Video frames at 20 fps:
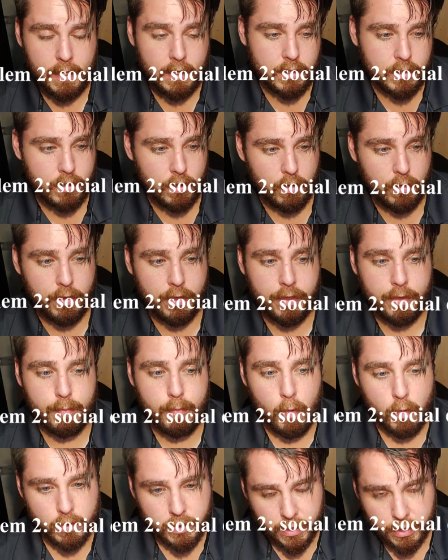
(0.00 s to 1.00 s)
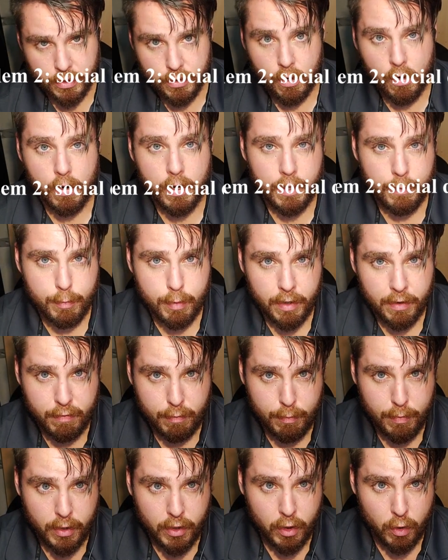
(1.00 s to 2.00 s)
So most kids are already pretty
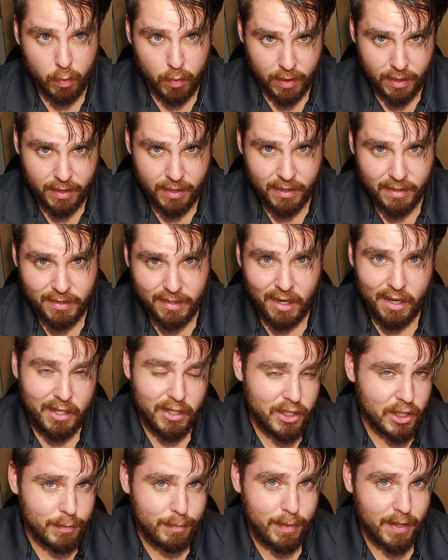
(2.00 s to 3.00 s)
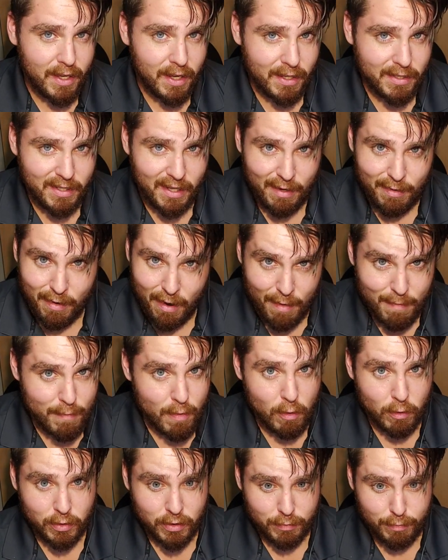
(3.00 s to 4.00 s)
familiar with this, just because at
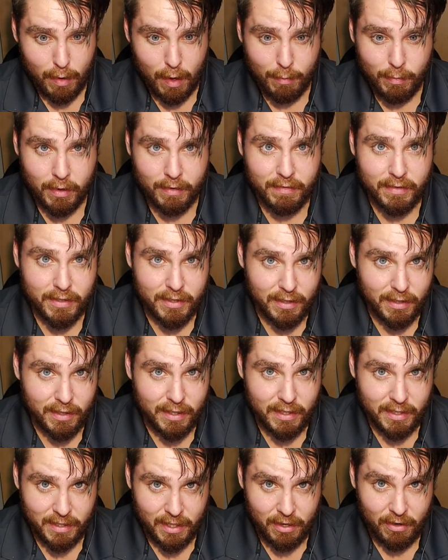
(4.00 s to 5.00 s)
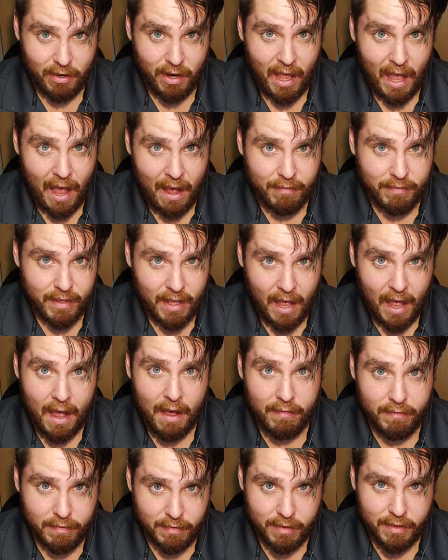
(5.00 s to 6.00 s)
most public facilities, they already have to
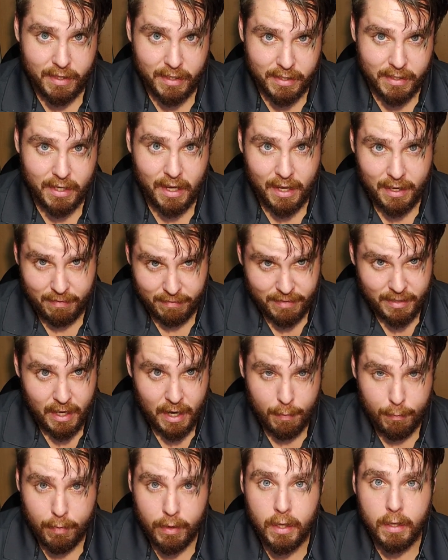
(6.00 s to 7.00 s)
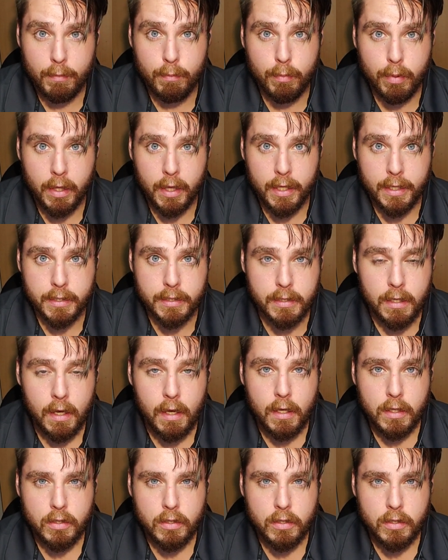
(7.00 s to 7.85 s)
have this kind of setup in place.